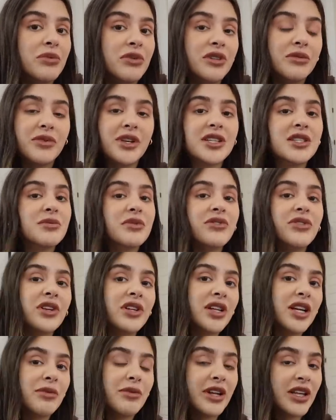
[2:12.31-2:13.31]
It makes me feel
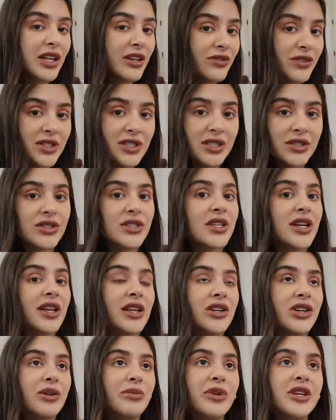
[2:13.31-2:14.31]
like my life is still
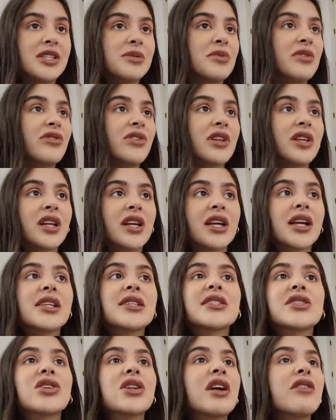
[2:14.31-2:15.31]
together. It makes me feel like I
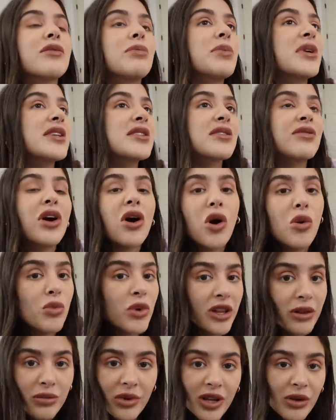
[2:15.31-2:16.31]
still have a piece of home
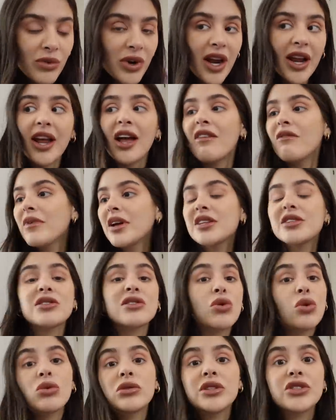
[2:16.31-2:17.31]
with me when I have my
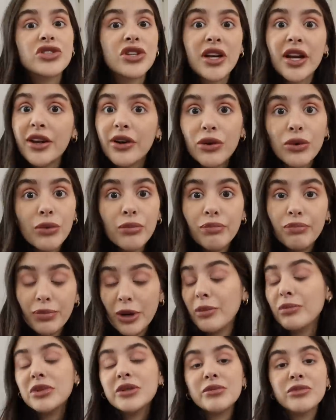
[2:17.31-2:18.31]
Sol de Janeiro
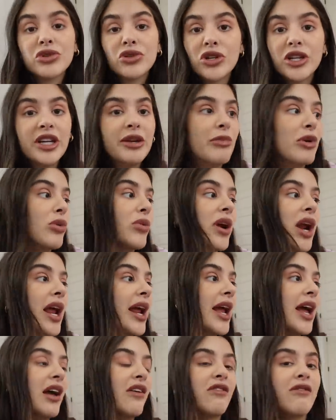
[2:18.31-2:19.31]
bum bum cream or when I
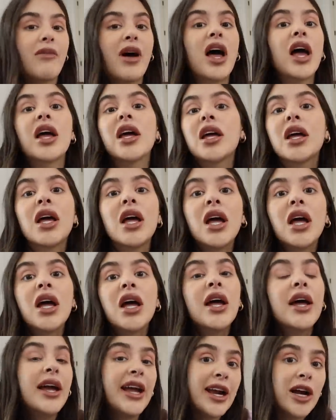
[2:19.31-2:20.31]
have my
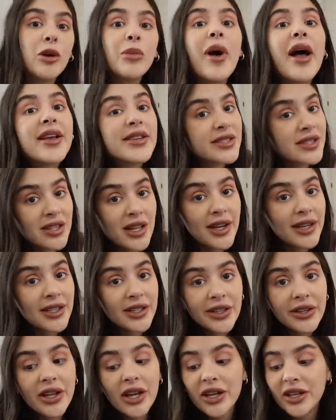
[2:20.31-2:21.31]
hair mask that
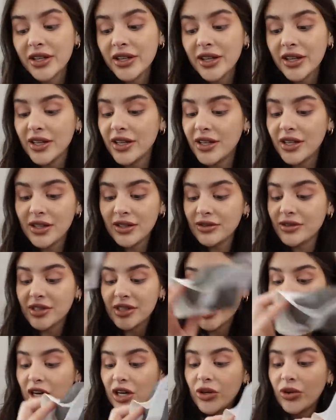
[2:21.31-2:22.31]
I like.
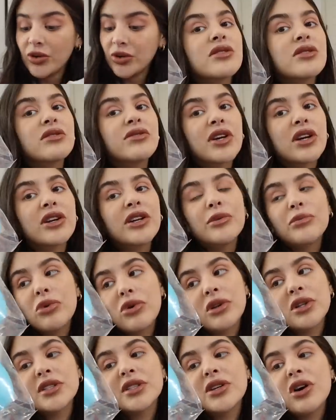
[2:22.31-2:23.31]
So are very
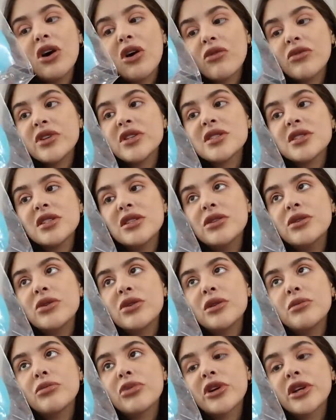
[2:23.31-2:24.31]
important. Obviously, you
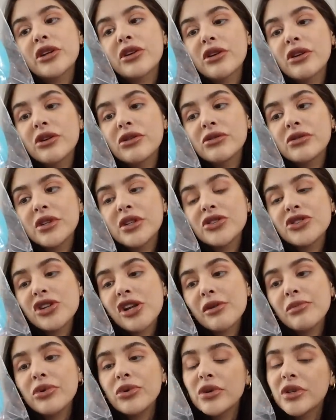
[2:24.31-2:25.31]
can bring your own
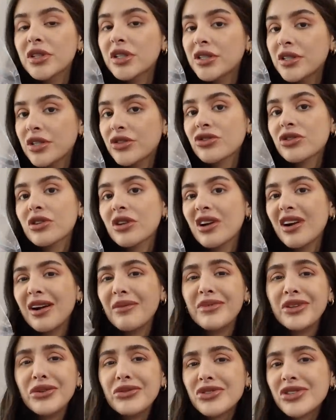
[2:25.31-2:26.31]
shampoo and conditioner.
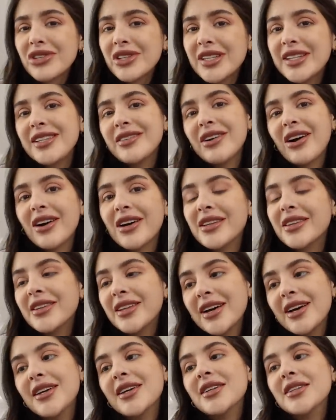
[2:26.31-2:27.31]
I'm usually not
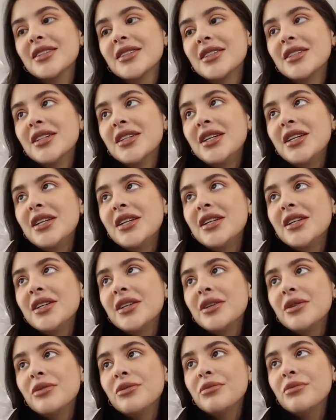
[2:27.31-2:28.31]
that
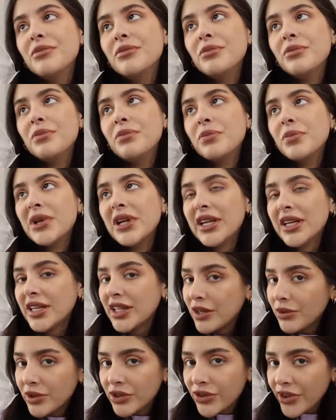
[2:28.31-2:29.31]

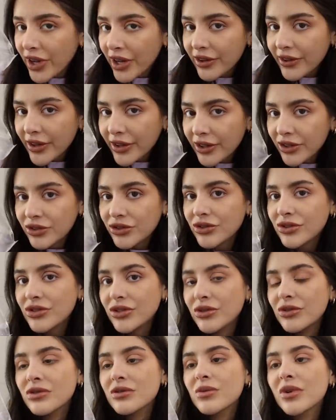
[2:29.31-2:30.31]
picky with that. Like, I'll just
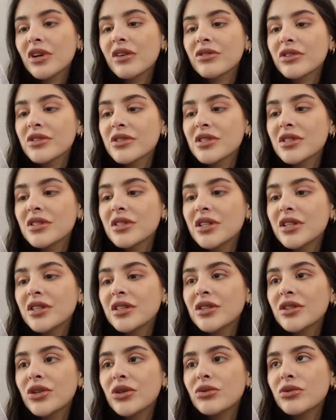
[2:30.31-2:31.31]
use whatever's in
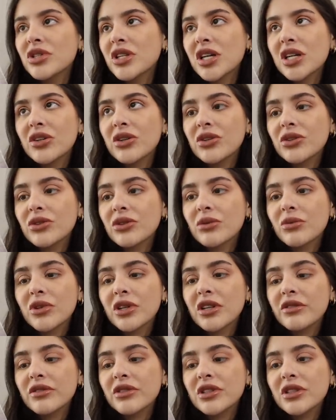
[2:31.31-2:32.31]
the hotel or
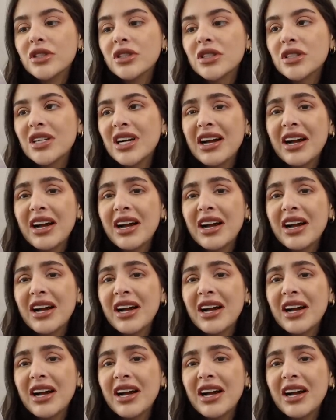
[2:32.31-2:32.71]
whatever.